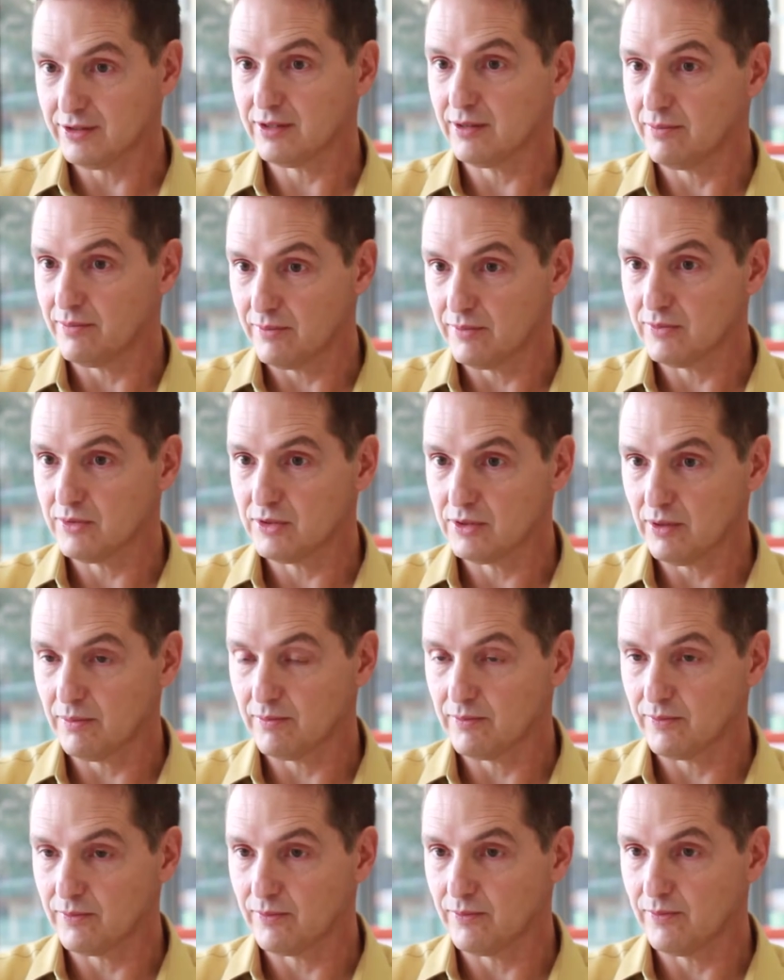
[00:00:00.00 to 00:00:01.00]
some
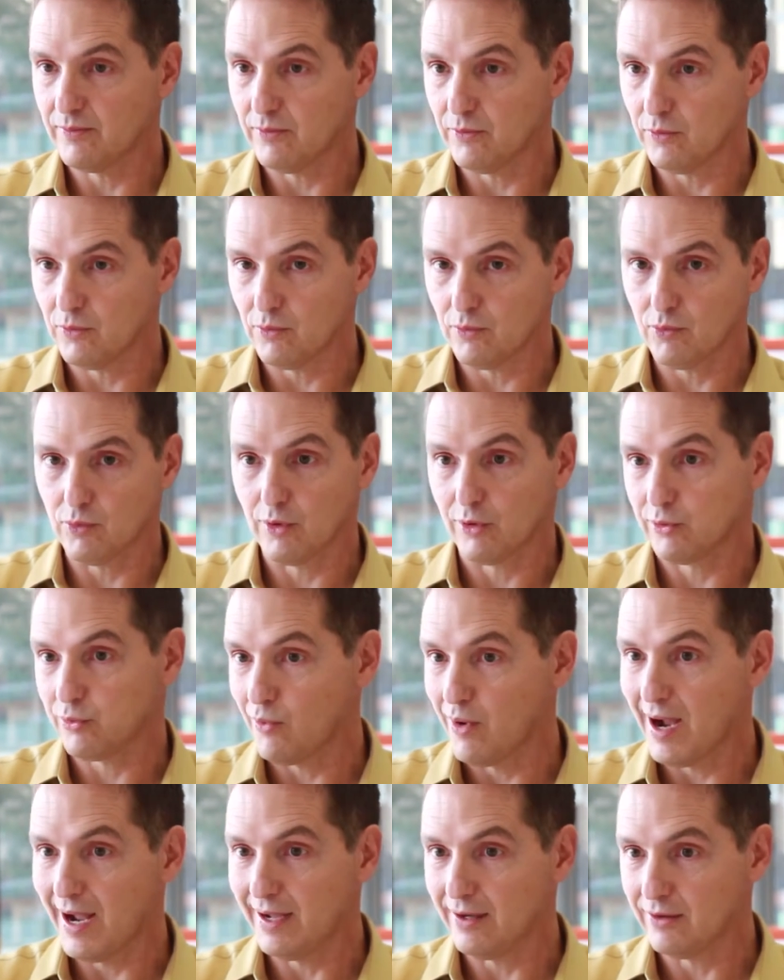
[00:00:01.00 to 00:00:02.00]

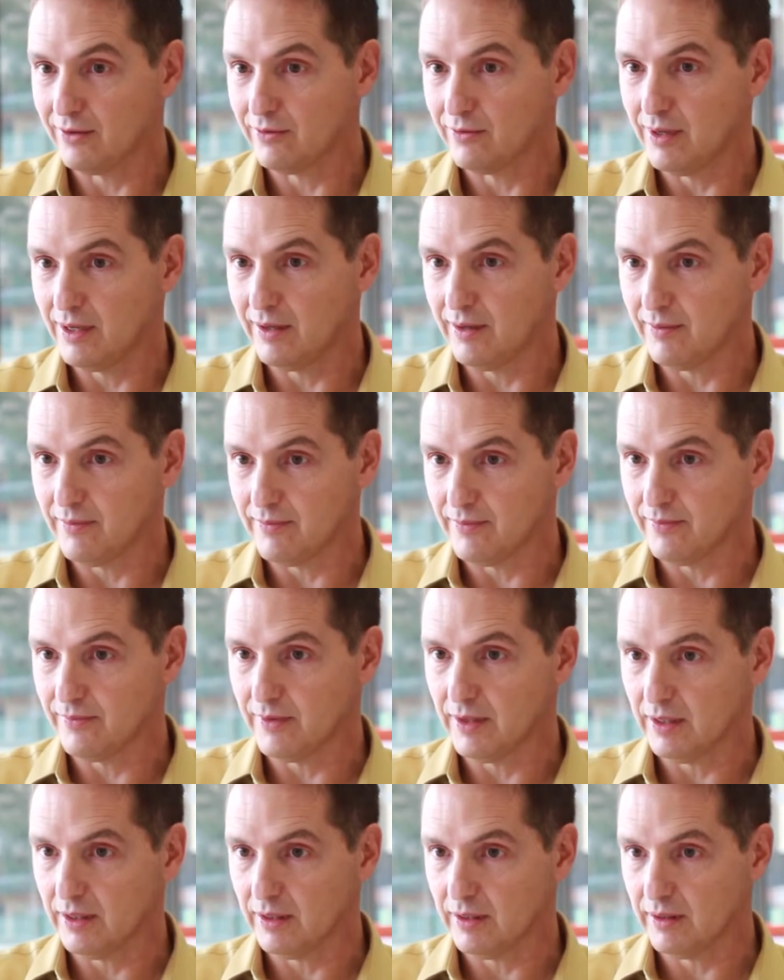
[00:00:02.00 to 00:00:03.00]
worthwhile
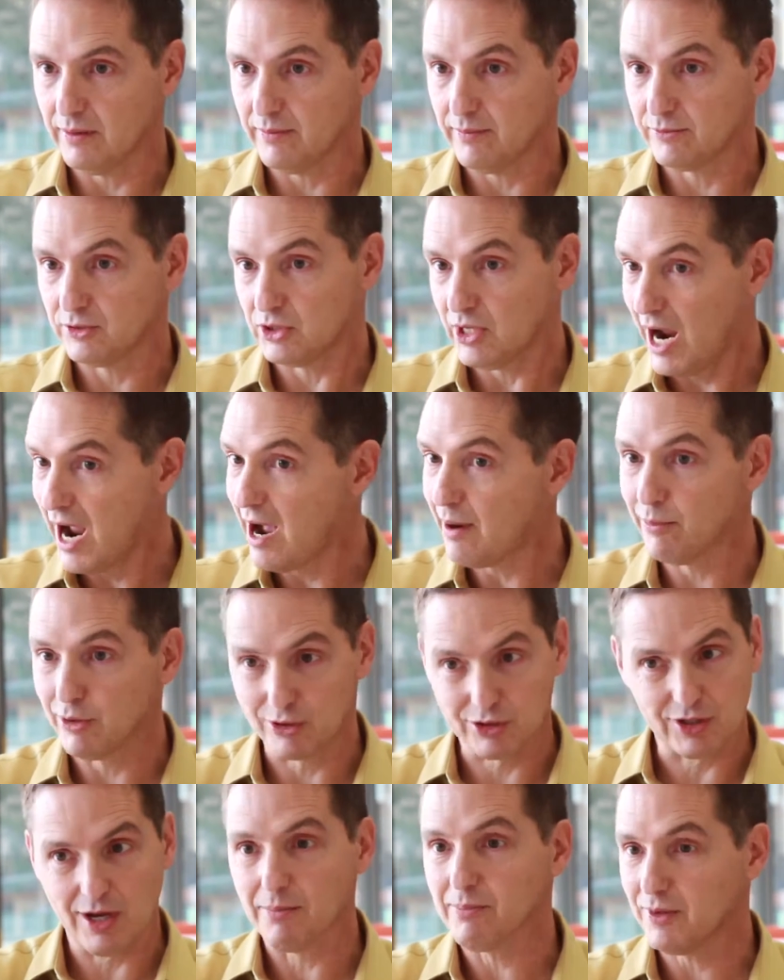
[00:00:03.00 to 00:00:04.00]
job
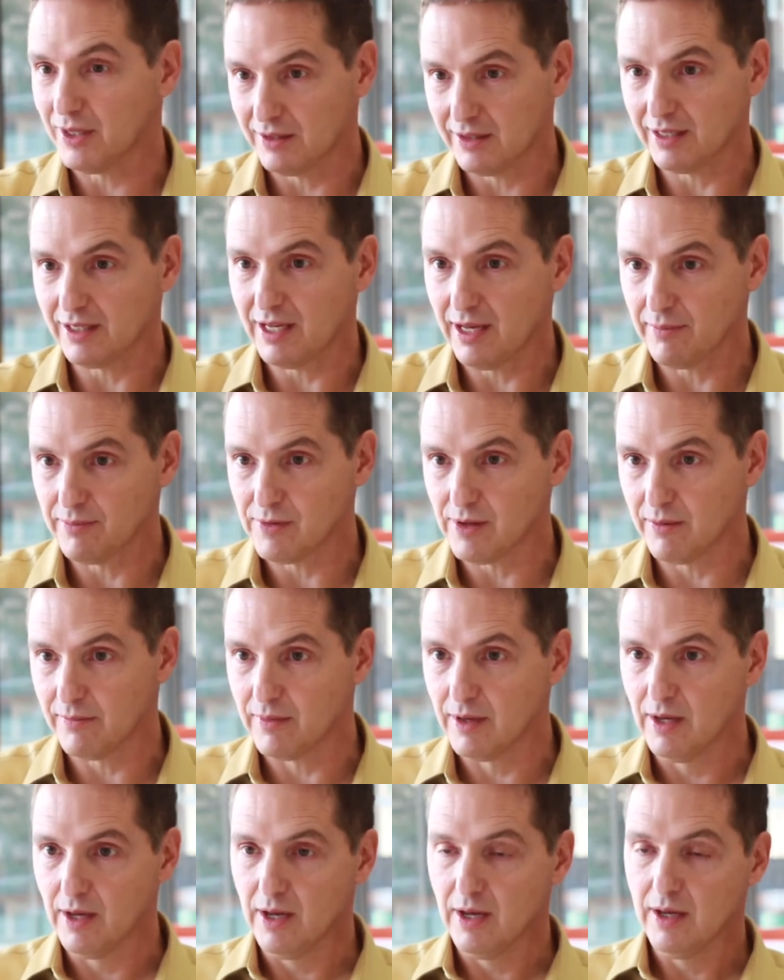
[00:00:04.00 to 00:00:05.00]
or something to keep
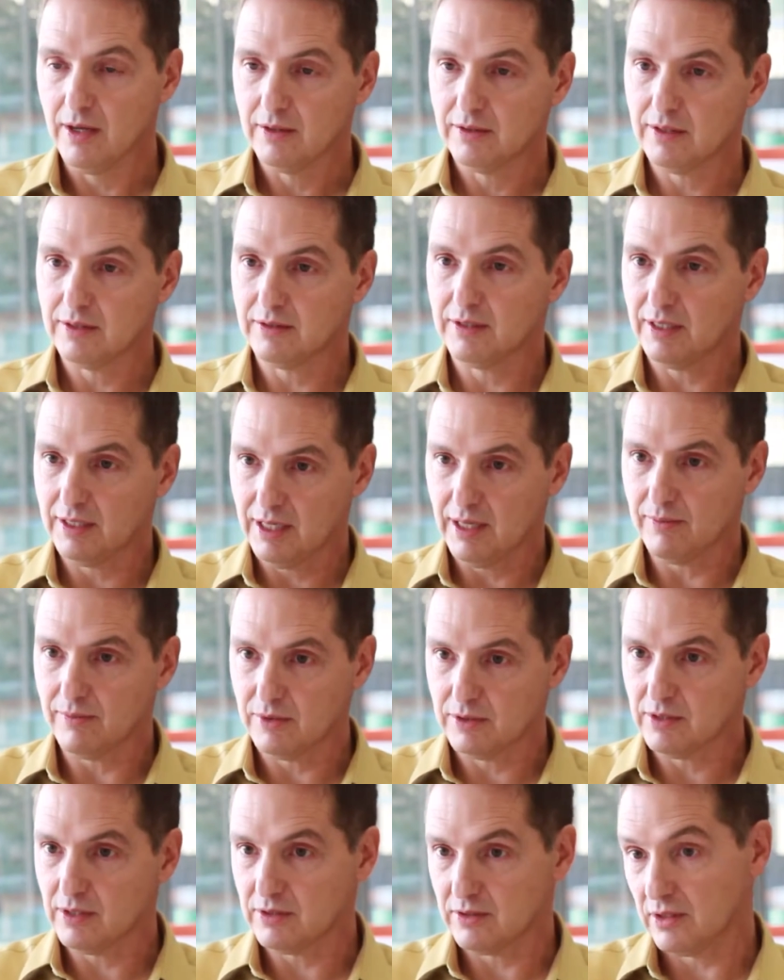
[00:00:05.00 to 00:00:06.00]
them
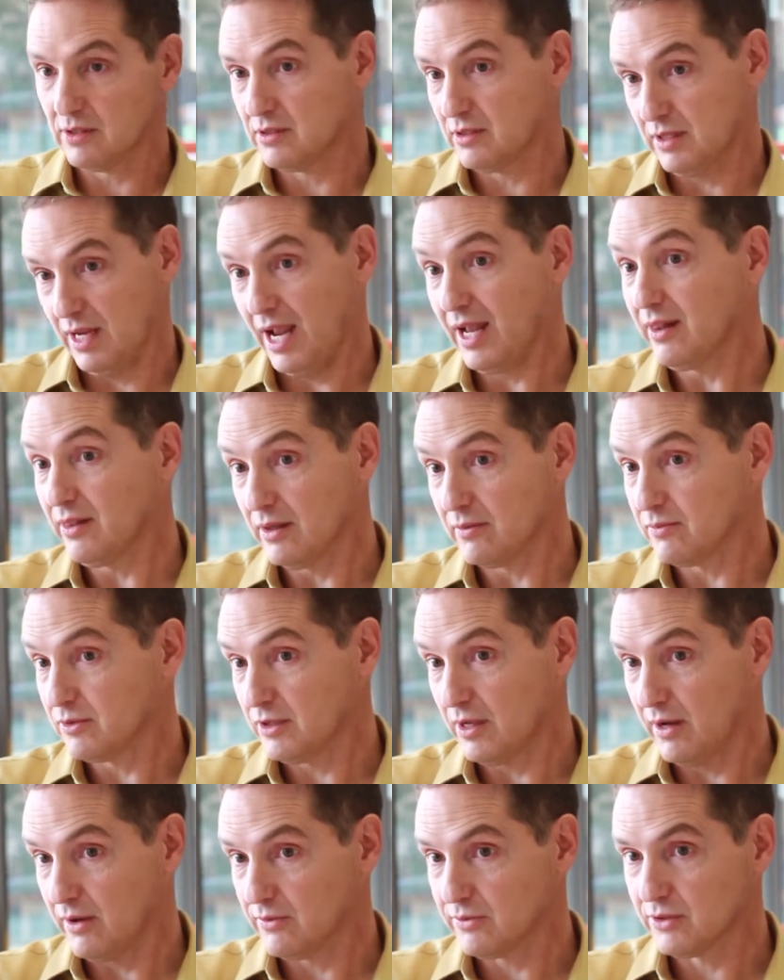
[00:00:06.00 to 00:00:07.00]
to sustain
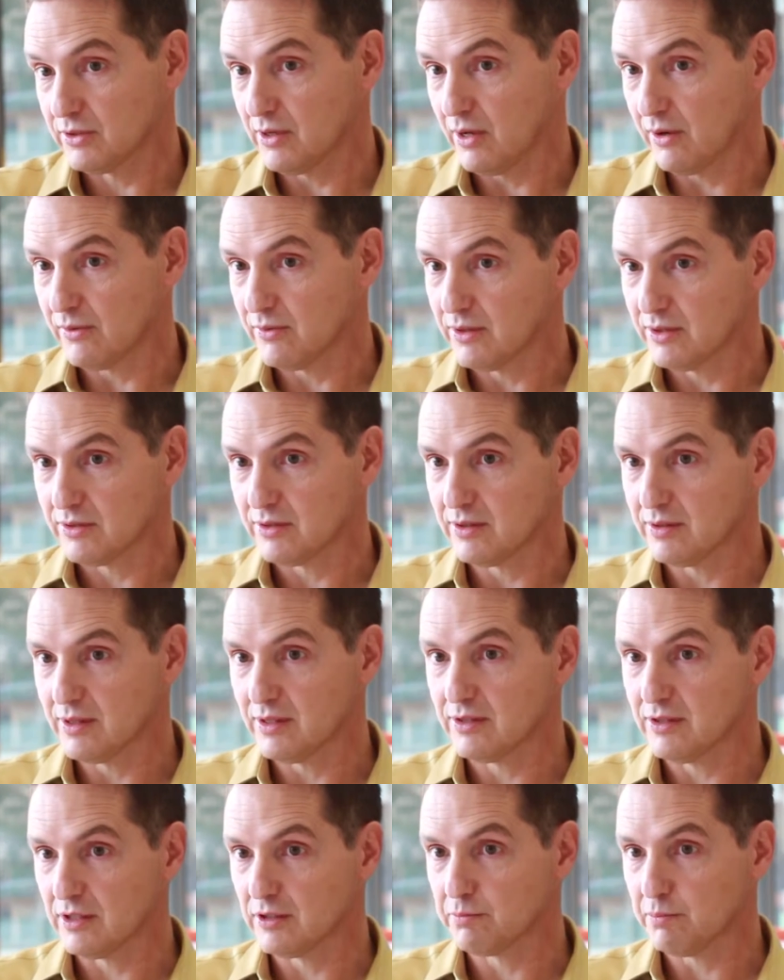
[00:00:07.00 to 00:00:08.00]
themselves. So
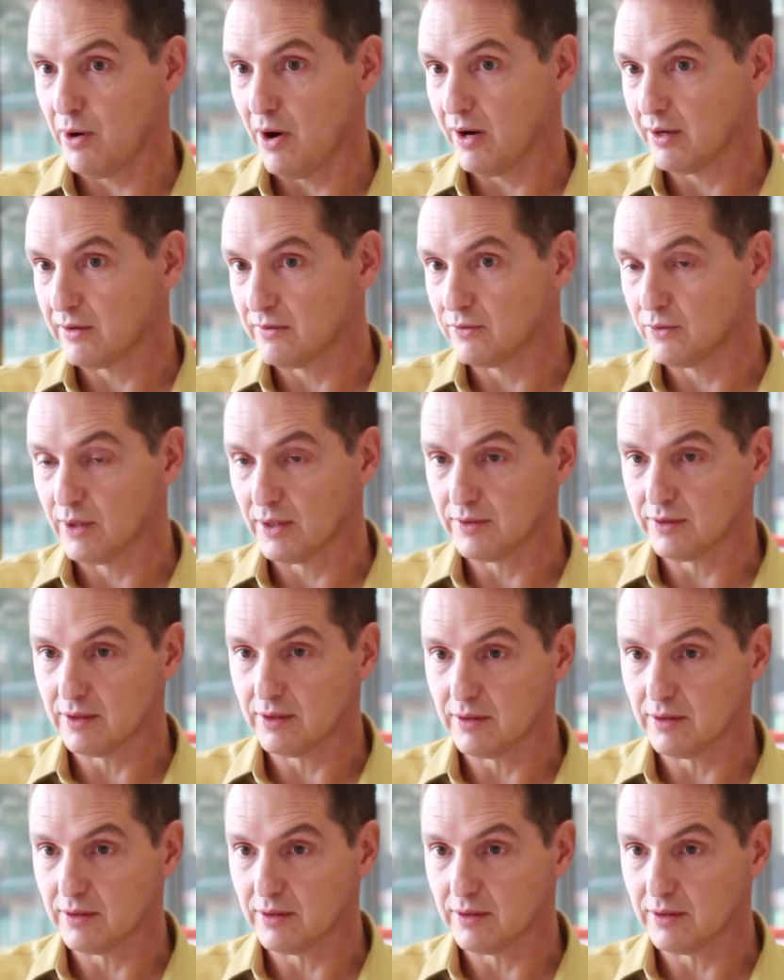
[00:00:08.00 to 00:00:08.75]
this is part of what